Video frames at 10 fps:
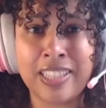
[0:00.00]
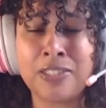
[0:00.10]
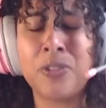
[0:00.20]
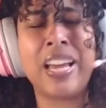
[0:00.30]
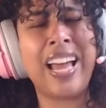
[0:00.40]
and
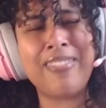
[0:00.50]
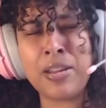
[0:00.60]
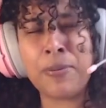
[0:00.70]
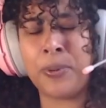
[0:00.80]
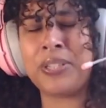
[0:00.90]
don't let
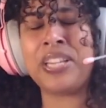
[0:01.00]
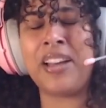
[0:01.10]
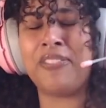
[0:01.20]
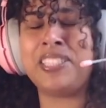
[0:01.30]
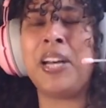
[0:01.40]
anybody
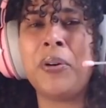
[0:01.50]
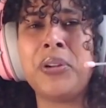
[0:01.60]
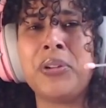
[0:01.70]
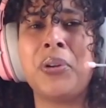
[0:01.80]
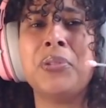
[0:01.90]
ever tell
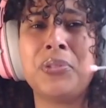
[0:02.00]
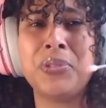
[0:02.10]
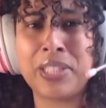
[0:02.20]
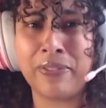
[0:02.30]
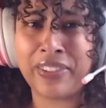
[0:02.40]
you don't do
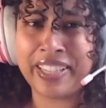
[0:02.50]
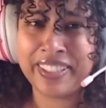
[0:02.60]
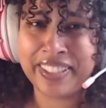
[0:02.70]
something.